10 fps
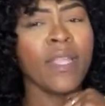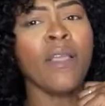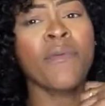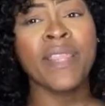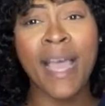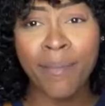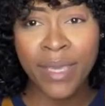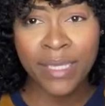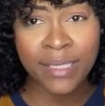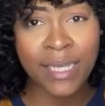With that
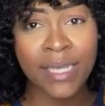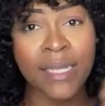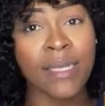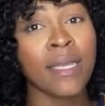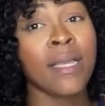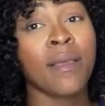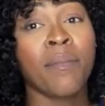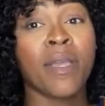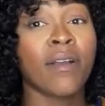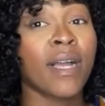being said,
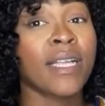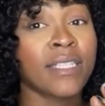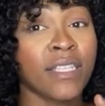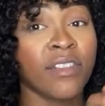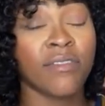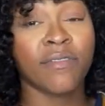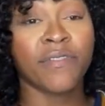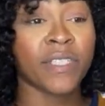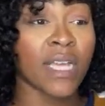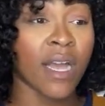I'm going to continue
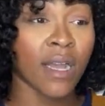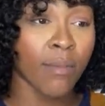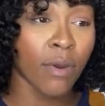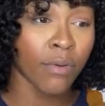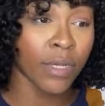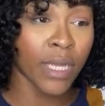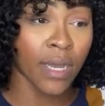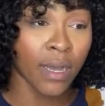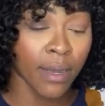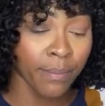to talk about the
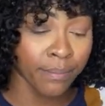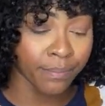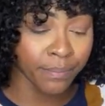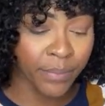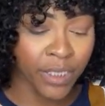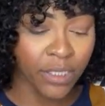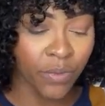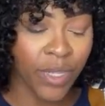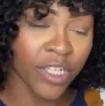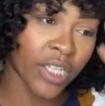
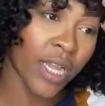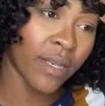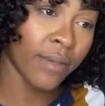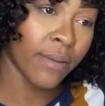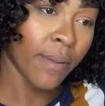situation.